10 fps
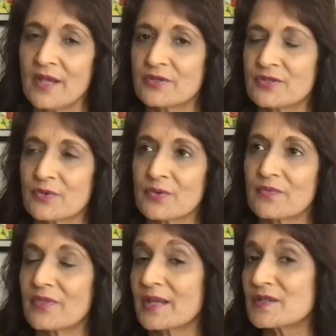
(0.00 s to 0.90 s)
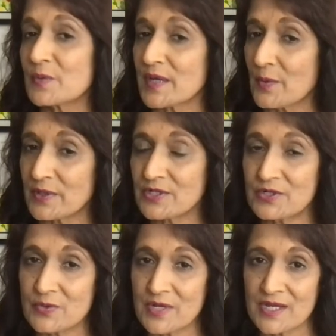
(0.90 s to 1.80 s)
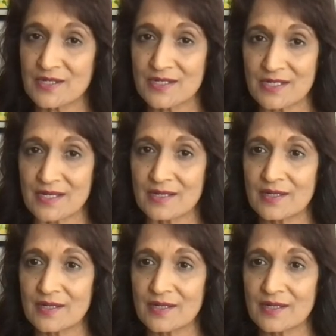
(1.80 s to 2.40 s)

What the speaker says: So that is what I want to do here today,